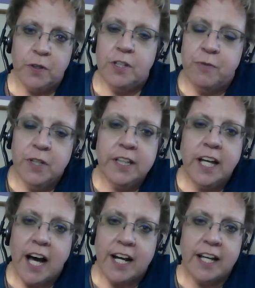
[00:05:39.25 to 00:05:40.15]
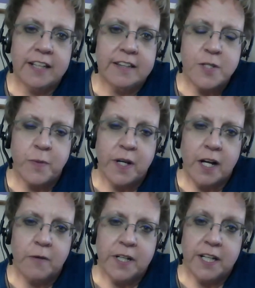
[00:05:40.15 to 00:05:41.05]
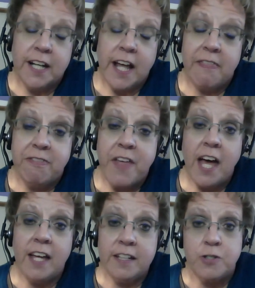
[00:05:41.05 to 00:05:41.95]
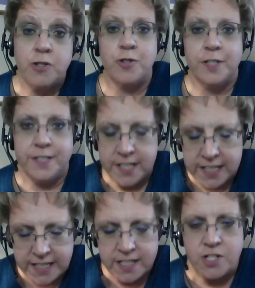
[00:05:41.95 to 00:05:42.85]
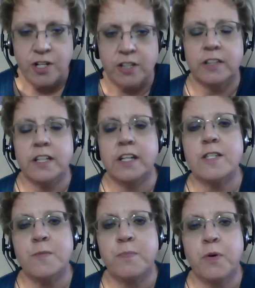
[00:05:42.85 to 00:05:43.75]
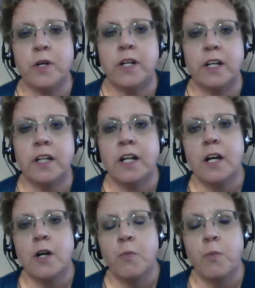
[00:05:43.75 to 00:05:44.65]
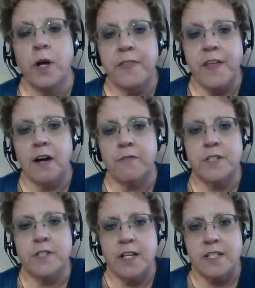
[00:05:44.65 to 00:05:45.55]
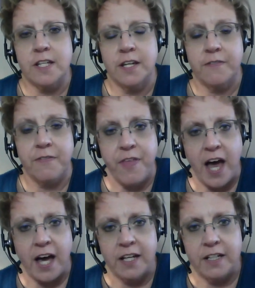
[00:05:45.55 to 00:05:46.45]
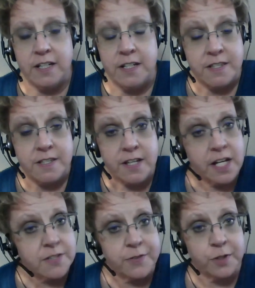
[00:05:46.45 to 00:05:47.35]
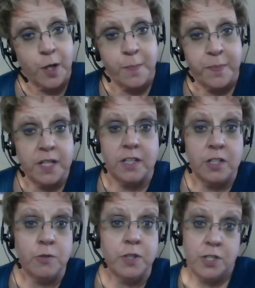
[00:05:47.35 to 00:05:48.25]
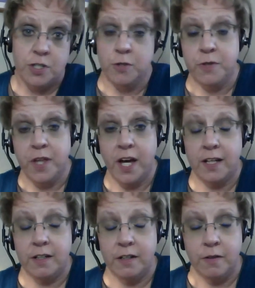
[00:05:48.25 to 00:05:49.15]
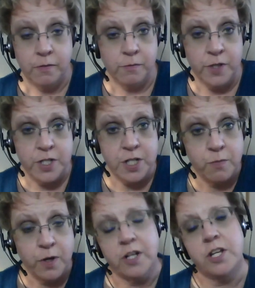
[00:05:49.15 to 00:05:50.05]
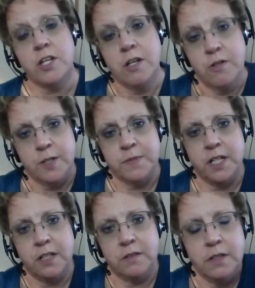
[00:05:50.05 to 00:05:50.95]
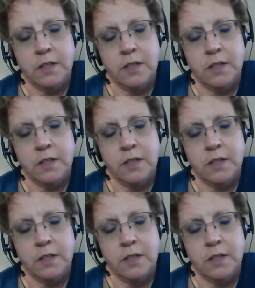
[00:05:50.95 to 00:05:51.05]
You really got to get the sweat equity in, and then strategically support it with advertising if that is the size of your company and you can do that. Richie, where do you come down?